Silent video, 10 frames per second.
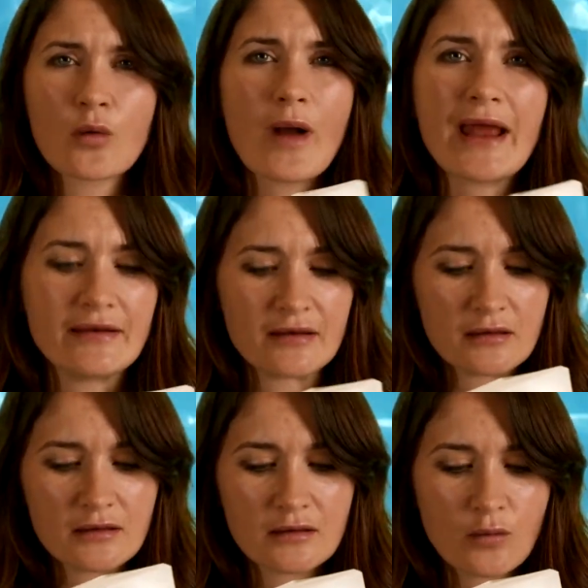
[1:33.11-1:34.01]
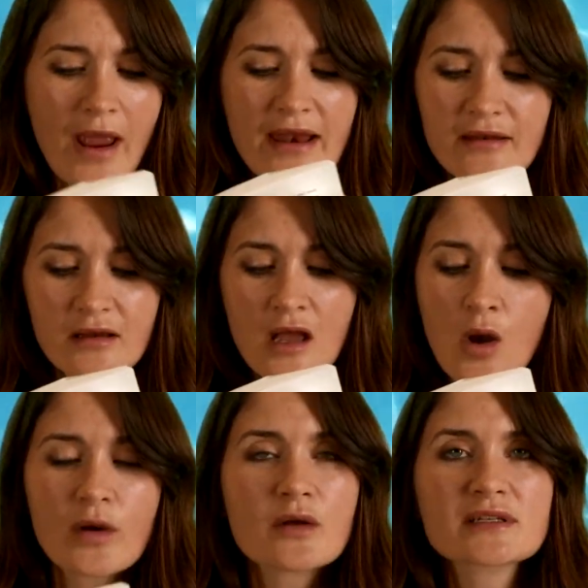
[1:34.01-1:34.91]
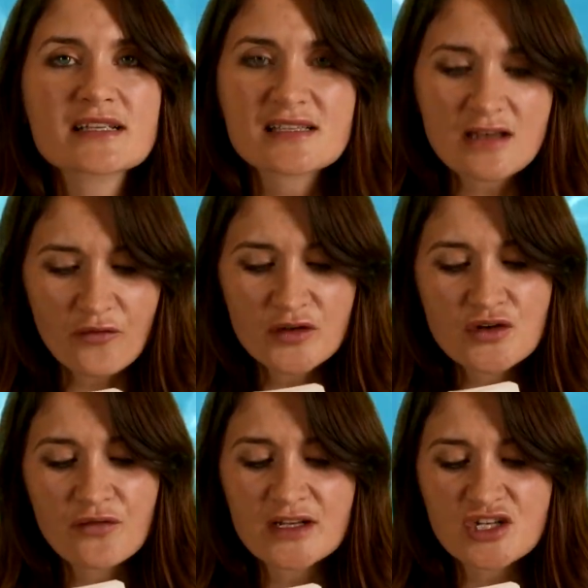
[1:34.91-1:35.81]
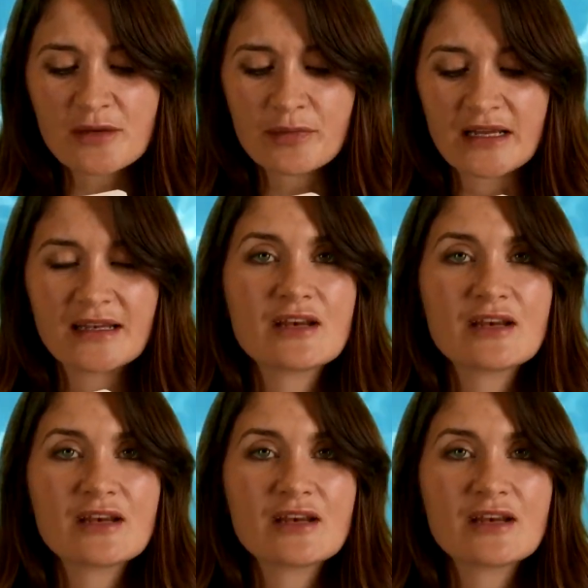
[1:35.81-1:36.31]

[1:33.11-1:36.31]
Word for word: When? When? When I want to stuff a duvet cheaply and